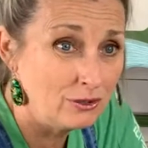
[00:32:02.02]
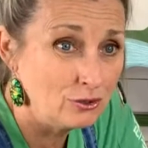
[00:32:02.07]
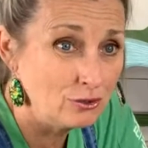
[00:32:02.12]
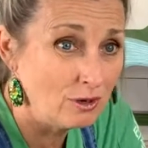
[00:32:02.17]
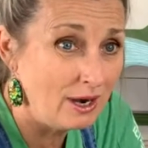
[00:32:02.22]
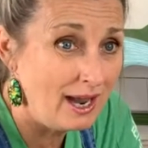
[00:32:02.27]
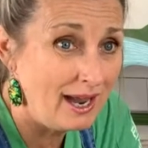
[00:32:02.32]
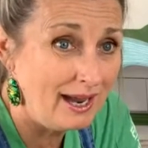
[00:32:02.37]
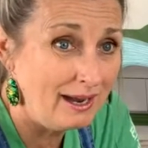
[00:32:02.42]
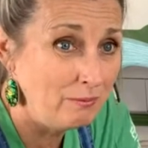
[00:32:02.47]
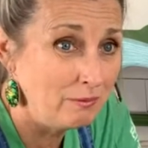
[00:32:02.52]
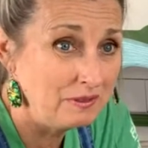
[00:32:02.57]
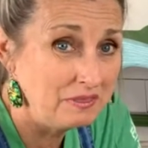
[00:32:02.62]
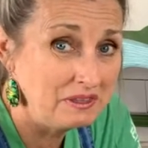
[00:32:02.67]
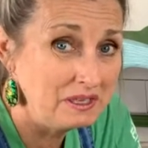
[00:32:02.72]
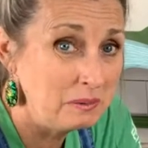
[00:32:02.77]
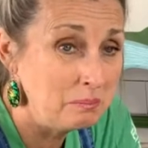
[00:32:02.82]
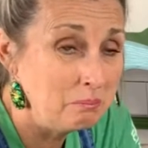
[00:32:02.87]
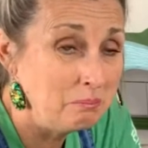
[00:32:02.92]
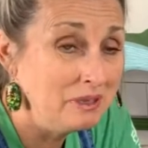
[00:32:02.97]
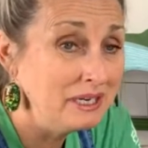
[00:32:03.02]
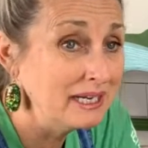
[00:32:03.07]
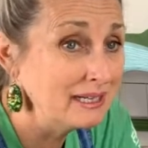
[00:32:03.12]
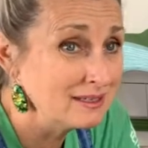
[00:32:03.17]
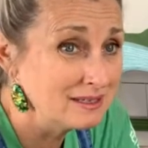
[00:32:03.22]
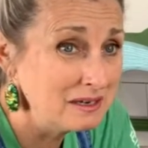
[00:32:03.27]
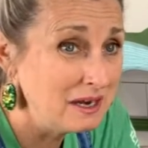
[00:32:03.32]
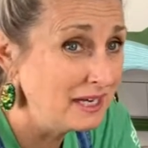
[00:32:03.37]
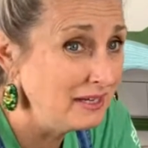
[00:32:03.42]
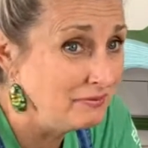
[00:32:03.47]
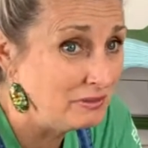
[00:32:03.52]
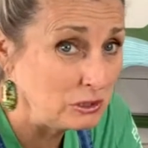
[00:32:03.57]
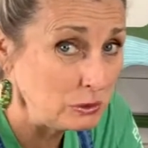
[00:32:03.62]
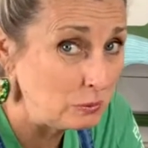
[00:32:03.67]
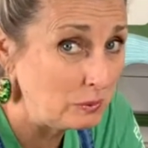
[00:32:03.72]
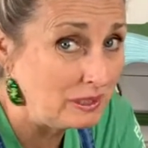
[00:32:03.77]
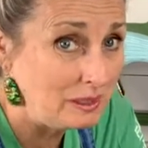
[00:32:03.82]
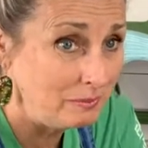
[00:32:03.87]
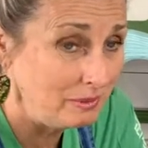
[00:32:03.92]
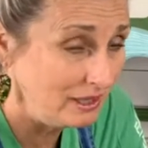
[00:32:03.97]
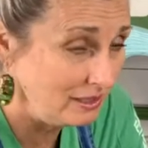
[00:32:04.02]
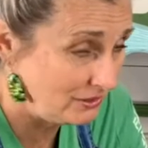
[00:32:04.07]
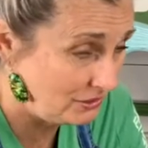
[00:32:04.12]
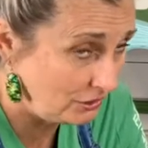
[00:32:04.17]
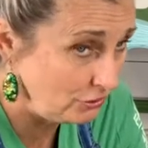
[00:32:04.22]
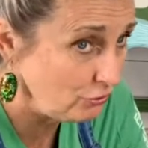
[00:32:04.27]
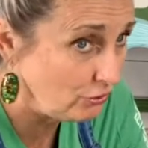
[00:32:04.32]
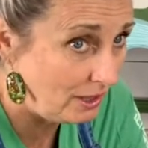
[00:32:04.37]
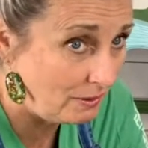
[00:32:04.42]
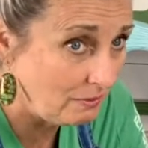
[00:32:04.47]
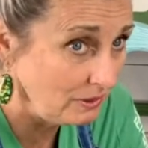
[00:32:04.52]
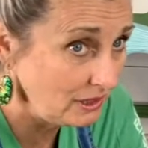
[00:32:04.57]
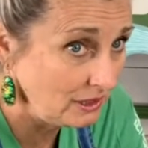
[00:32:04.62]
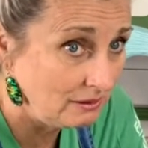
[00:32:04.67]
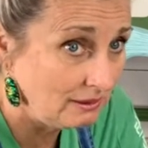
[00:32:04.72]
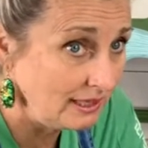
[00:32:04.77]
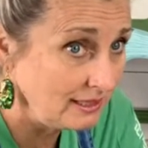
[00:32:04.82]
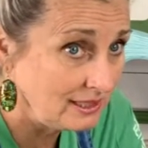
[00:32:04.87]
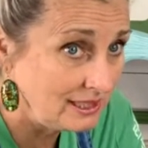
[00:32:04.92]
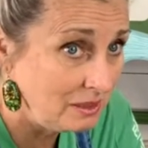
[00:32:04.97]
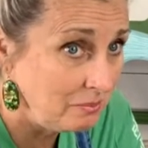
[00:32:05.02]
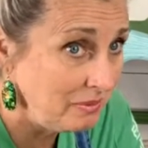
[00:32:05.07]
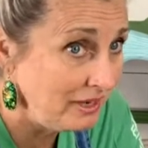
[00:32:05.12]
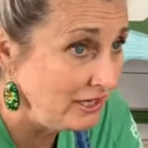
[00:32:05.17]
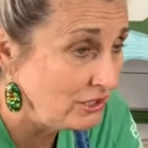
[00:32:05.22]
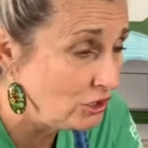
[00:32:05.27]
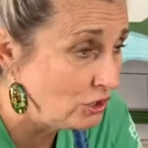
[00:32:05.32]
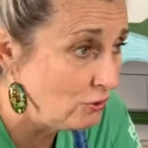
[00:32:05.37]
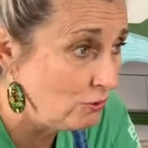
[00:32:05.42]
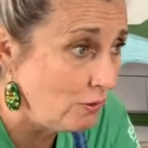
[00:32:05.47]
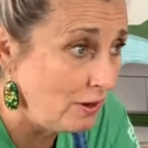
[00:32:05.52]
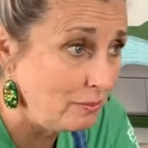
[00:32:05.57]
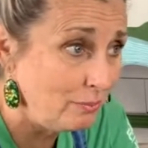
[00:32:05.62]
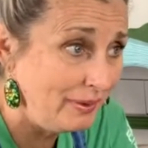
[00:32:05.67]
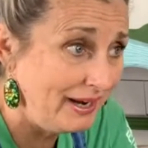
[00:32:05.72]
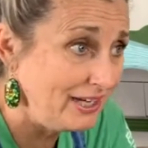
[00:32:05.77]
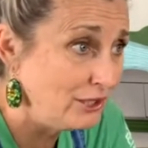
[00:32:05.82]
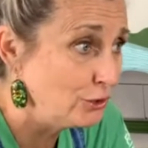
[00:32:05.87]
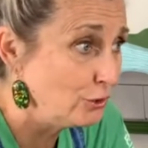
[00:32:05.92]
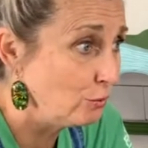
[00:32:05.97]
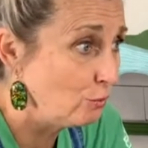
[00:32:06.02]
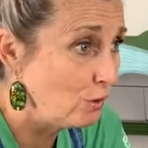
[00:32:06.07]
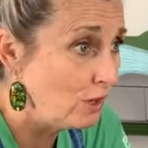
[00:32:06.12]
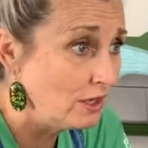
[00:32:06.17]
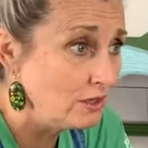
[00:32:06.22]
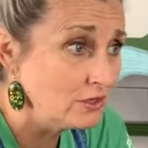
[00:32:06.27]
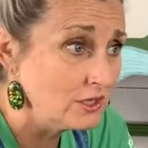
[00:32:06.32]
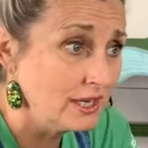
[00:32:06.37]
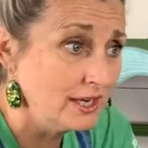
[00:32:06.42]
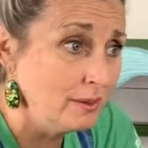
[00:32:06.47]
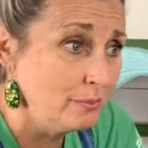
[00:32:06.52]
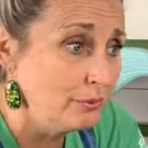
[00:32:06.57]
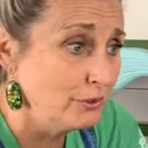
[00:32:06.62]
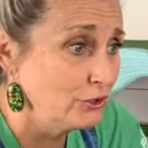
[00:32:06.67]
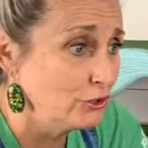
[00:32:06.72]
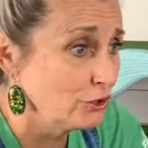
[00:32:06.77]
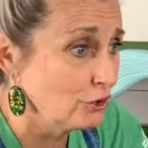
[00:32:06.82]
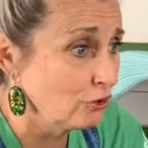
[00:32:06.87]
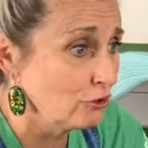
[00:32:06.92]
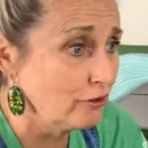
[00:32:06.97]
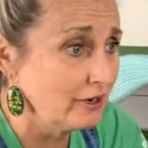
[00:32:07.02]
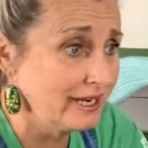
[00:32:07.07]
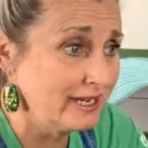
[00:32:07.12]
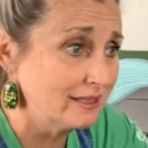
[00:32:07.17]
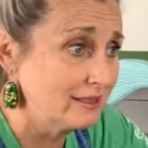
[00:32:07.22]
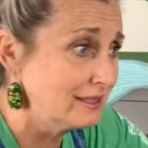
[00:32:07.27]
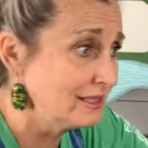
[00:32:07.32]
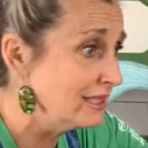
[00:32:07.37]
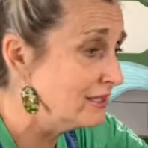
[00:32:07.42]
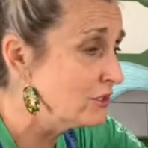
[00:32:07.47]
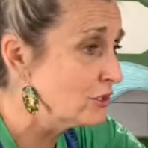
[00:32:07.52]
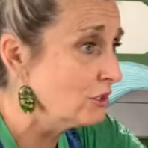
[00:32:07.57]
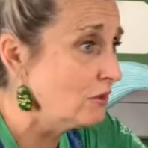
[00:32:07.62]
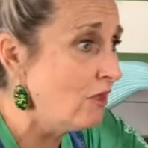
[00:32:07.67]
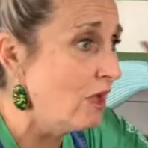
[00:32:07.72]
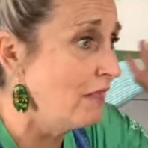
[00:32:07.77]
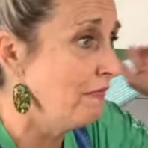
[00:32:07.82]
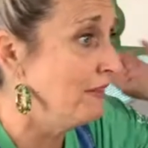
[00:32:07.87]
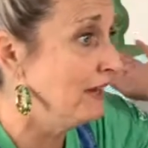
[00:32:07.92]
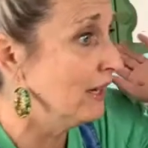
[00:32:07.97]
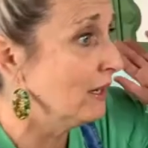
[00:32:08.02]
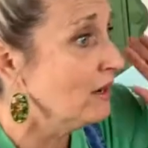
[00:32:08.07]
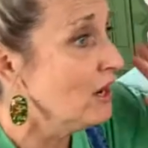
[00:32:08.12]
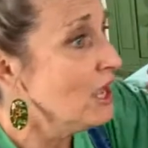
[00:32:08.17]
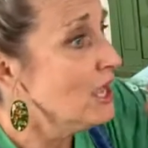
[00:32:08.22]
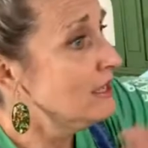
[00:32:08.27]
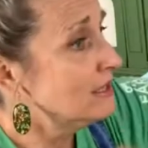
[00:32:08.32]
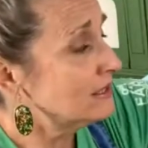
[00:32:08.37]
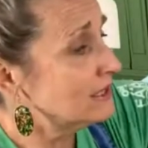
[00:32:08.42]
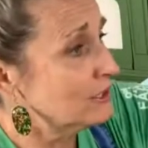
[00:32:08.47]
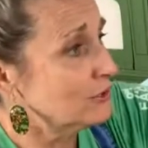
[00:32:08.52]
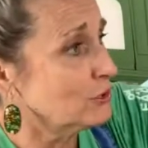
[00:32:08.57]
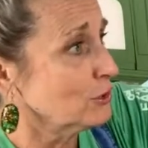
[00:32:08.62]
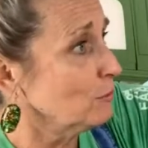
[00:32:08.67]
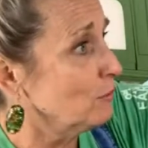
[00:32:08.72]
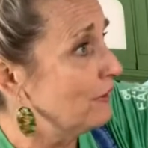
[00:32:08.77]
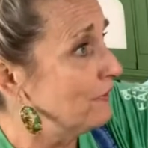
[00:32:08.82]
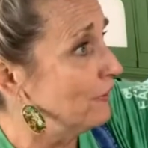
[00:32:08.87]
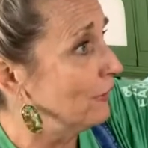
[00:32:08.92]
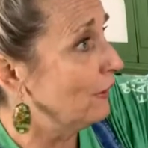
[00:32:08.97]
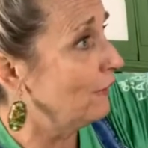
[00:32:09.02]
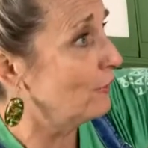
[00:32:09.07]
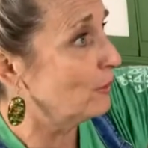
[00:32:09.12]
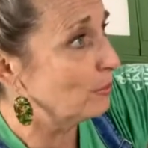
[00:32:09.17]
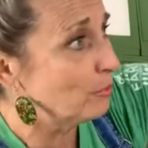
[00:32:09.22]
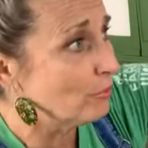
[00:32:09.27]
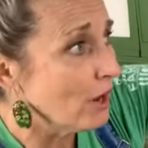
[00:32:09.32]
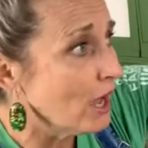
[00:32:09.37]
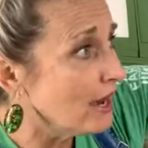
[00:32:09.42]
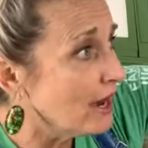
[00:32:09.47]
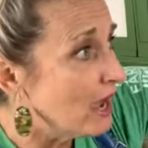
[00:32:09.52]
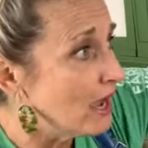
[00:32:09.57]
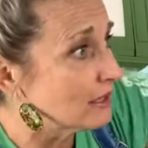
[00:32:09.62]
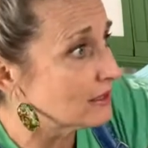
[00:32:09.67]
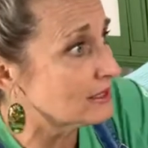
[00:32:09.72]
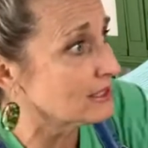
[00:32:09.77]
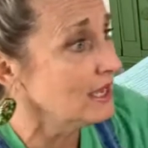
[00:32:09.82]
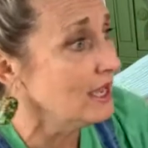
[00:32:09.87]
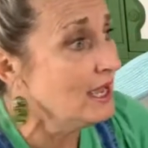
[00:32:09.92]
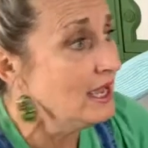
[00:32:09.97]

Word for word: dry within minutes, not even 20 minutes. They're dry within like 10 minutes. You can go and paint your words on it, put your Cricut stencil on there, stencil with our other products.